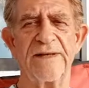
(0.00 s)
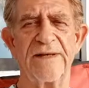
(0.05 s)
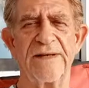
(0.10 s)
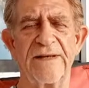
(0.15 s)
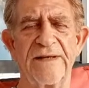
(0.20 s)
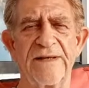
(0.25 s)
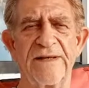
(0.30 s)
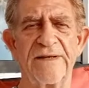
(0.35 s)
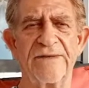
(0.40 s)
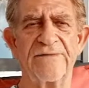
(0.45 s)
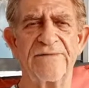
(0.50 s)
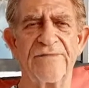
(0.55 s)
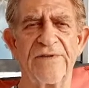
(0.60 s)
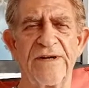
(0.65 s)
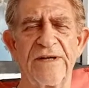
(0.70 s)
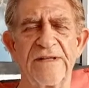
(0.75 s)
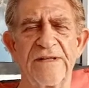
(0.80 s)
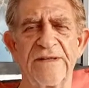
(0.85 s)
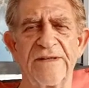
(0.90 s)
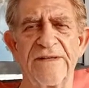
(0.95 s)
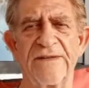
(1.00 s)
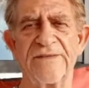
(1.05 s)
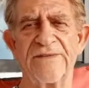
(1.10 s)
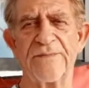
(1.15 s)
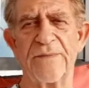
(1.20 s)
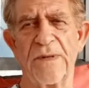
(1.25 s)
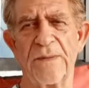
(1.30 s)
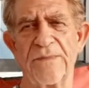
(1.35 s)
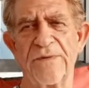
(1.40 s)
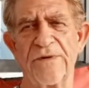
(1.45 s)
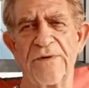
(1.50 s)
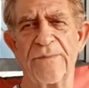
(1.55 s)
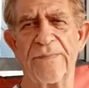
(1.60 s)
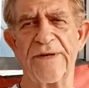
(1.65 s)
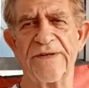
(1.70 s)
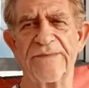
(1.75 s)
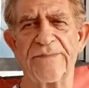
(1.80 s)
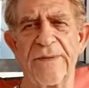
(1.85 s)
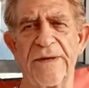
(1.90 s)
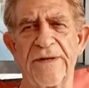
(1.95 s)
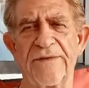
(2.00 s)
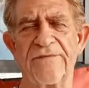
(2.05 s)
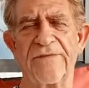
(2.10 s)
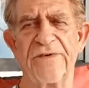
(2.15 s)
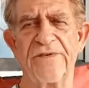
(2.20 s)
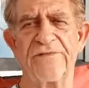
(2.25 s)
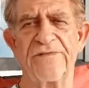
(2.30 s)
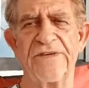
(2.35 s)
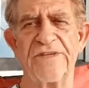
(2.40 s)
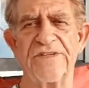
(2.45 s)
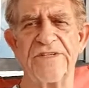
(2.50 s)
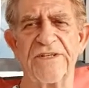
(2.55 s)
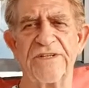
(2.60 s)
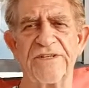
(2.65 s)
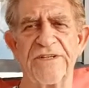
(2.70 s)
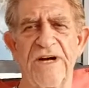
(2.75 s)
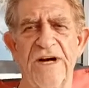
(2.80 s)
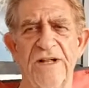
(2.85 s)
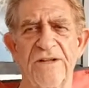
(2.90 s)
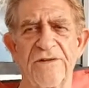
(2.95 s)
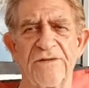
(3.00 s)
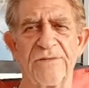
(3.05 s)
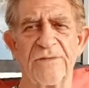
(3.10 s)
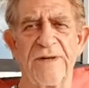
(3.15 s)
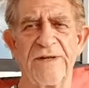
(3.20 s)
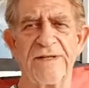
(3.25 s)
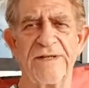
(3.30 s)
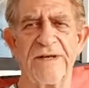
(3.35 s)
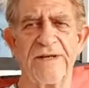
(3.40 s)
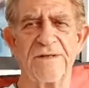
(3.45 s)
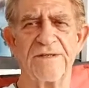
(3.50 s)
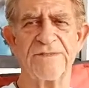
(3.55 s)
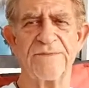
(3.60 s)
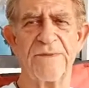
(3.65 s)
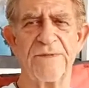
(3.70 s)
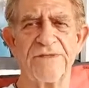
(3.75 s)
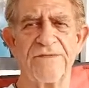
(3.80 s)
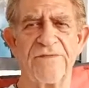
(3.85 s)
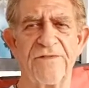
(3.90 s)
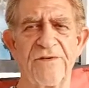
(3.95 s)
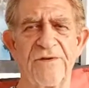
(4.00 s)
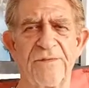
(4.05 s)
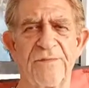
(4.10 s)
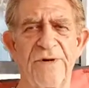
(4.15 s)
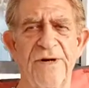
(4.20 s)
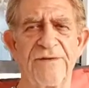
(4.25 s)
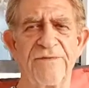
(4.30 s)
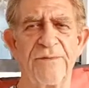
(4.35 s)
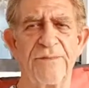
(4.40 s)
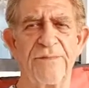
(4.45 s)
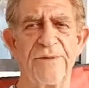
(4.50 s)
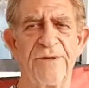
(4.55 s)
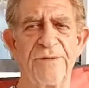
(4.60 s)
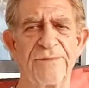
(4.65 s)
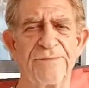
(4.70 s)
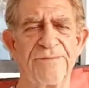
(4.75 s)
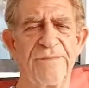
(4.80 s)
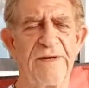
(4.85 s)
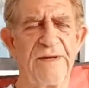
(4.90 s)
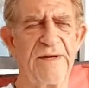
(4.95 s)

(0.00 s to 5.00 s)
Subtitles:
and frankly, it's probably your best bang for your fishing dollar right now, especially if you're a private boat.